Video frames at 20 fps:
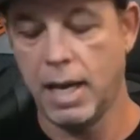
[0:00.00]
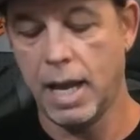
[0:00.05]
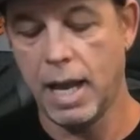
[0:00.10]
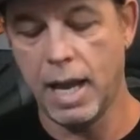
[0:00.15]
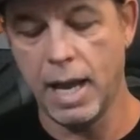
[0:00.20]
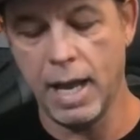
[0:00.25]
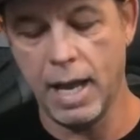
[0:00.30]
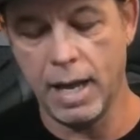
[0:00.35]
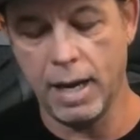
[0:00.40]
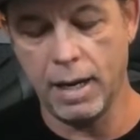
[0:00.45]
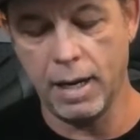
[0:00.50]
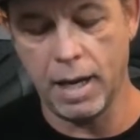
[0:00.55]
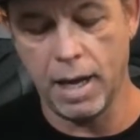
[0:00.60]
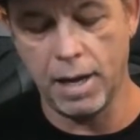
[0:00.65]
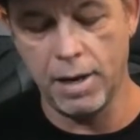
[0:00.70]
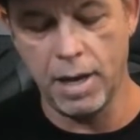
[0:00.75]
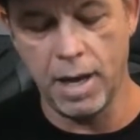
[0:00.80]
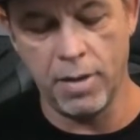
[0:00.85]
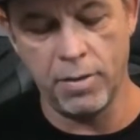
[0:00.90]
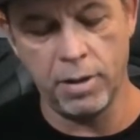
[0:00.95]
And
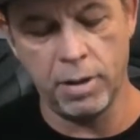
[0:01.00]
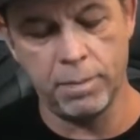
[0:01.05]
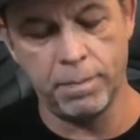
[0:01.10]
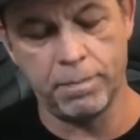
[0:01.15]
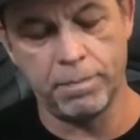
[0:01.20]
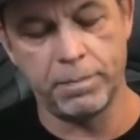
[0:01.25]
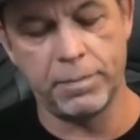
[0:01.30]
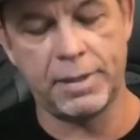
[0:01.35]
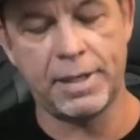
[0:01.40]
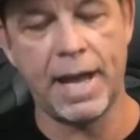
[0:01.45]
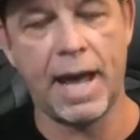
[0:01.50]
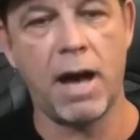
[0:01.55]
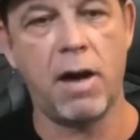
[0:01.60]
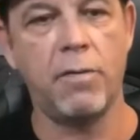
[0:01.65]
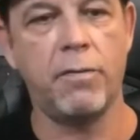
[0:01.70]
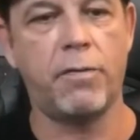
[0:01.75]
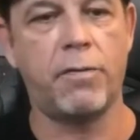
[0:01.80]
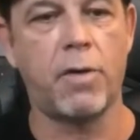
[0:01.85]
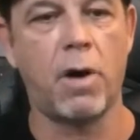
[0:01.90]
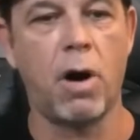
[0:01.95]
another
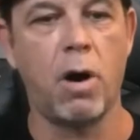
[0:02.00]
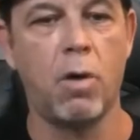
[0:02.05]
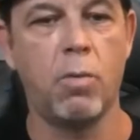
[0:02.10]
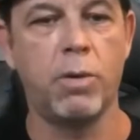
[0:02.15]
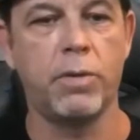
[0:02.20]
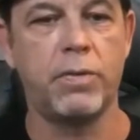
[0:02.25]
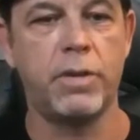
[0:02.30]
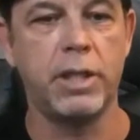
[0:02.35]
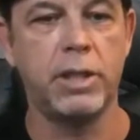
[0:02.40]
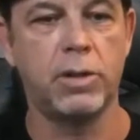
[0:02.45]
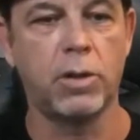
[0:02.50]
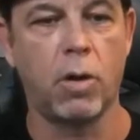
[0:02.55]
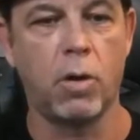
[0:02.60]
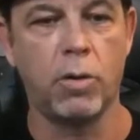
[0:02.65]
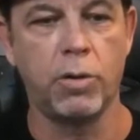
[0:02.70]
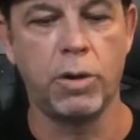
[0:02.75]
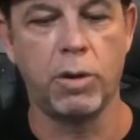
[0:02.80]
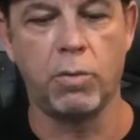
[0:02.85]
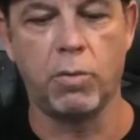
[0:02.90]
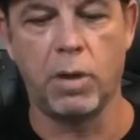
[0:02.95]
downfall with these
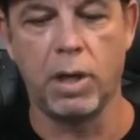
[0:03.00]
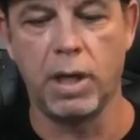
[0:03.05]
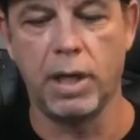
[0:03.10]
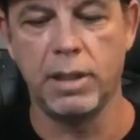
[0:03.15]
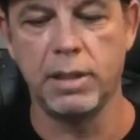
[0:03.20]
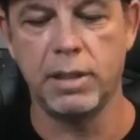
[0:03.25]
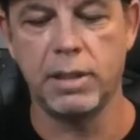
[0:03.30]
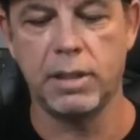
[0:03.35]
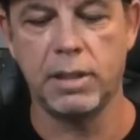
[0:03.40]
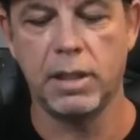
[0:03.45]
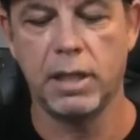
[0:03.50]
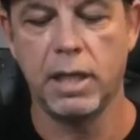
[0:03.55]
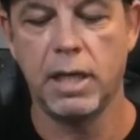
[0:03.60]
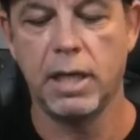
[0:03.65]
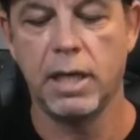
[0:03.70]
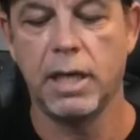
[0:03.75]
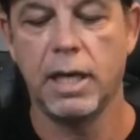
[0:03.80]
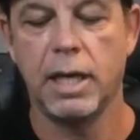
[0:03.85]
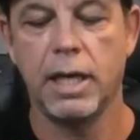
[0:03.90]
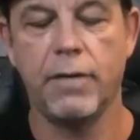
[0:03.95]
older ones,
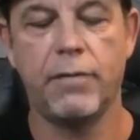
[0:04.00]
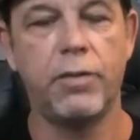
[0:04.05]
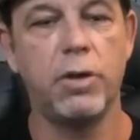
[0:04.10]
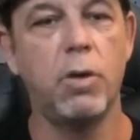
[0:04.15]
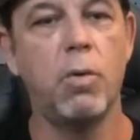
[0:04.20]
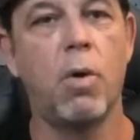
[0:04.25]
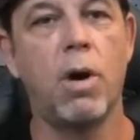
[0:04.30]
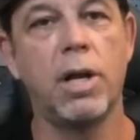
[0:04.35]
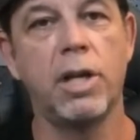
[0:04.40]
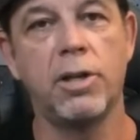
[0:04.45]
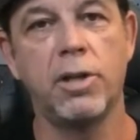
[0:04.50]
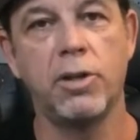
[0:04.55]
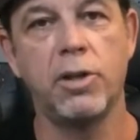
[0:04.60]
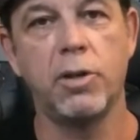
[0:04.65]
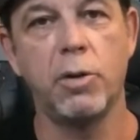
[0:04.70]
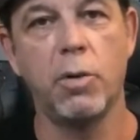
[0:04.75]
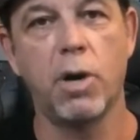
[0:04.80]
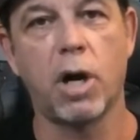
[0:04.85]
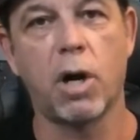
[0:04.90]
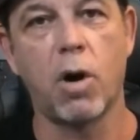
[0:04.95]
if you wanted to
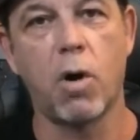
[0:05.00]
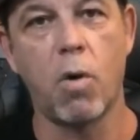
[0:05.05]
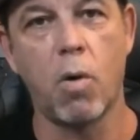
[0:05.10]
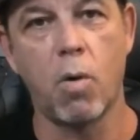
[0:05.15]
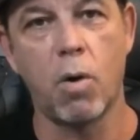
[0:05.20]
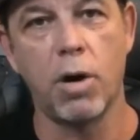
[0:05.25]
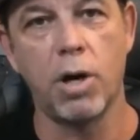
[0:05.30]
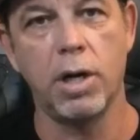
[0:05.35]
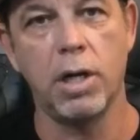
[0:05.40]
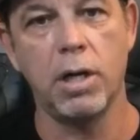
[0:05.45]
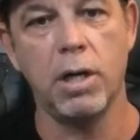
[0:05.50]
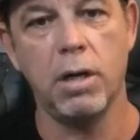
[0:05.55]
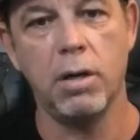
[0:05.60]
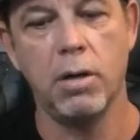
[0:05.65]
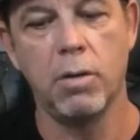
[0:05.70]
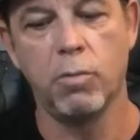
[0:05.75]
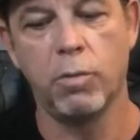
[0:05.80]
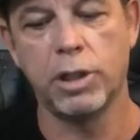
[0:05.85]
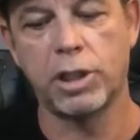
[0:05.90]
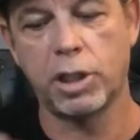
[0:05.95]
do a corner
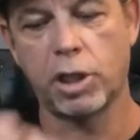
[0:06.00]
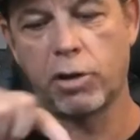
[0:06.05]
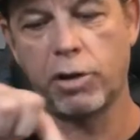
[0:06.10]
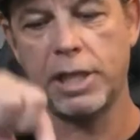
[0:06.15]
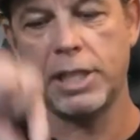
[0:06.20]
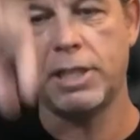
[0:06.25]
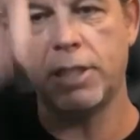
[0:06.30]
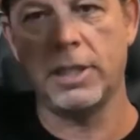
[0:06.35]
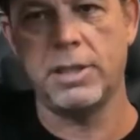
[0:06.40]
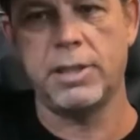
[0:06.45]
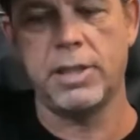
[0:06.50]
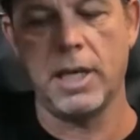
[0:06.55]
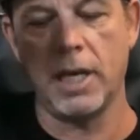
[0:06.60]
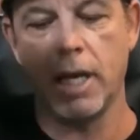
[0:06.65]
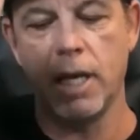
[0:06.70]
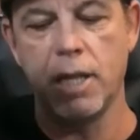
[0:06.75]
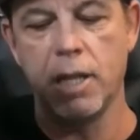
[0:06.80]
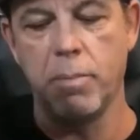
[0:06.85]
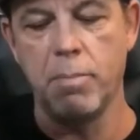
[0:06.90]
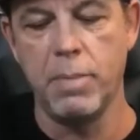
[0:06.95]
which creases it
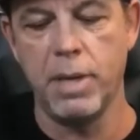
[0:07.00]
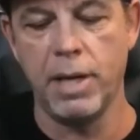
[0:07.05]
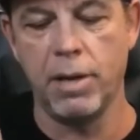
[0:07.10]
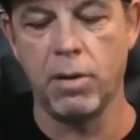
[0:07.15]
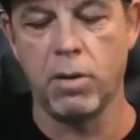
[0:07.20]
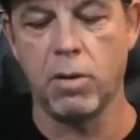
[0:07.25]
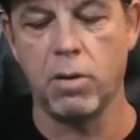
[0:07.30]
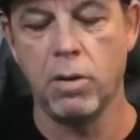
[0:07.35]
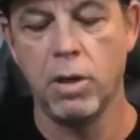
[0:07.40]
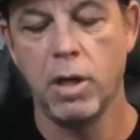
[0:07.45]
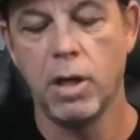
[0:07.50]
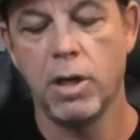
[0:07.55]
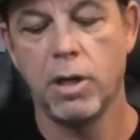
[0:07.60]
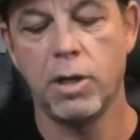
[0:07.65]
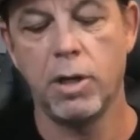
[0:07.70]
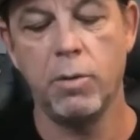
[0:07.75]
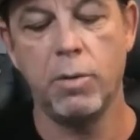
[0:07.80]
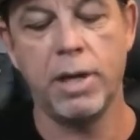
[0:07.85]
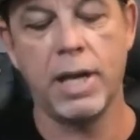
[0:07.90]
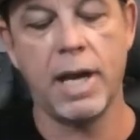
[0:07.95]
in the middle,
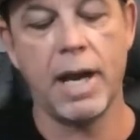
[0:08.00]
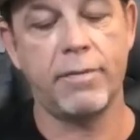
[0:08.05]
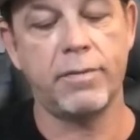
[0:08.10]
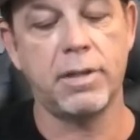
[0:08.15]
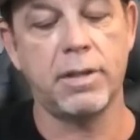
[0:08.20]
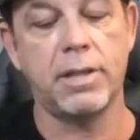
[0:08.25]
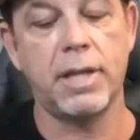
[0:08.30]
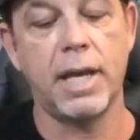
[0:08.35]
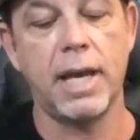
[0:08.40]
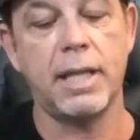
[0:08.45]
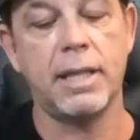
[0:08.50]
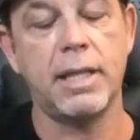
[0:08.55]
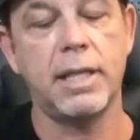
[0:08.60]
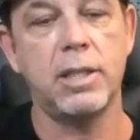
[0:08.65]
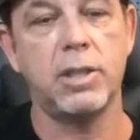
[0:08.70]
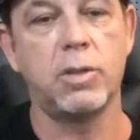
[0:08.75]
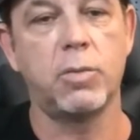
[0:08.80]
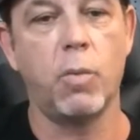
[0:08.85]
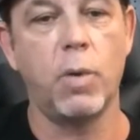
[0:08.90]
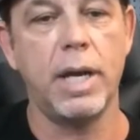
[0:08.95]
you would have to take
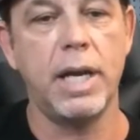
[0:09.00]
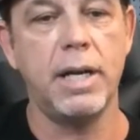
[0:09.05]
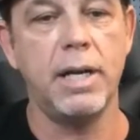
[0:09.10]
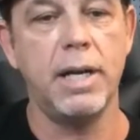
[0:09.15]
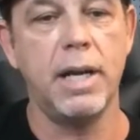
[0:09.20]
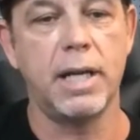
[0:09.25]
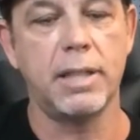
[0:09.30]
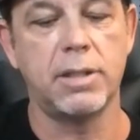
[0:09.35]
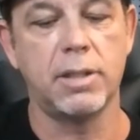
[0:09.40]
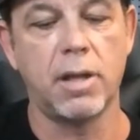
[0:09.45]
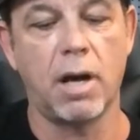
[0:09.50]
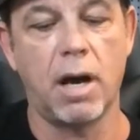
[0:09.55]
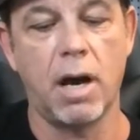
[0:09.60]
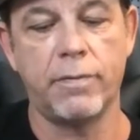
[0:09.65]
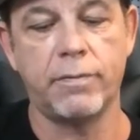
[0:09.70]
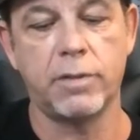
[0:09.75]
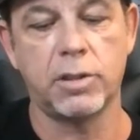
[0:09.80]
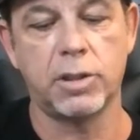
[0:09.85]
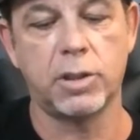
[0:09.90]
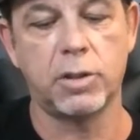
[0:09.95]
these wing nuts
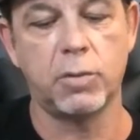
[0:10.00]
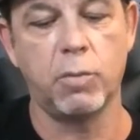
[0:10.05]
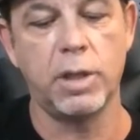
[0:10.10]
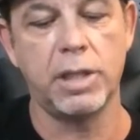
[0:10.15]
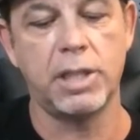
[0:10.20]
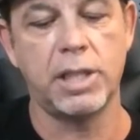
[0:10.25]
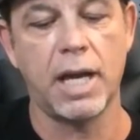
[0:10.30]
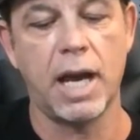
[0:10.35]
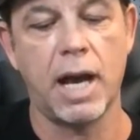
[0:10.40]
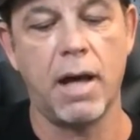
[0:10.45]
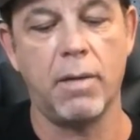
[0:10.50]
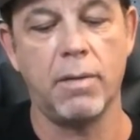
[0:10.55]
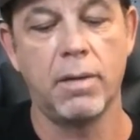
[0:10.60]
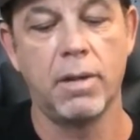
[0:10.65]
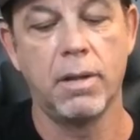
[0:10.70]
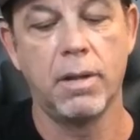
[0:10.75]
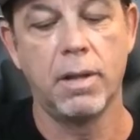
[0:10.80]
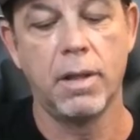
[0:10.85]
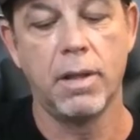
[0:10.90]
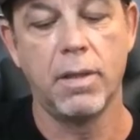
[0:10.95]
off to switch out
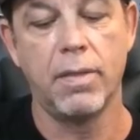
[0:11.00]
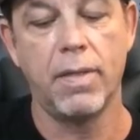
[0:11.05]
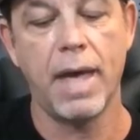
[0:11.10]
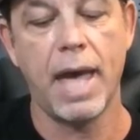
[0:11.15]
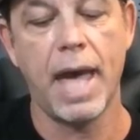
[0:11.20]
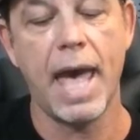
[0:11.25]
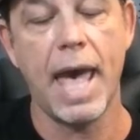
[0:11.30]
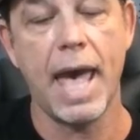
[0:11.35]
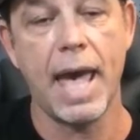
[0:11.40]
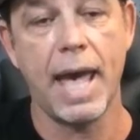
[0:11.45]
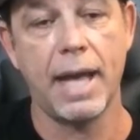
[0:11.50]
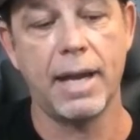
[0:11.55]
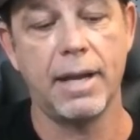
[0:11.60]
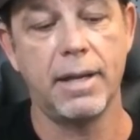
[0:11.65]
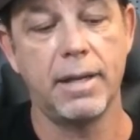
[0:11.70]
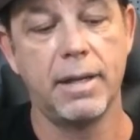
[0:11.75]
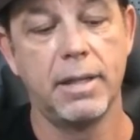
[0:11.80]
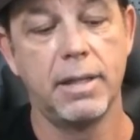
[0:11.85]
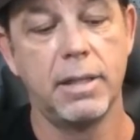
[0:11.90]
the head.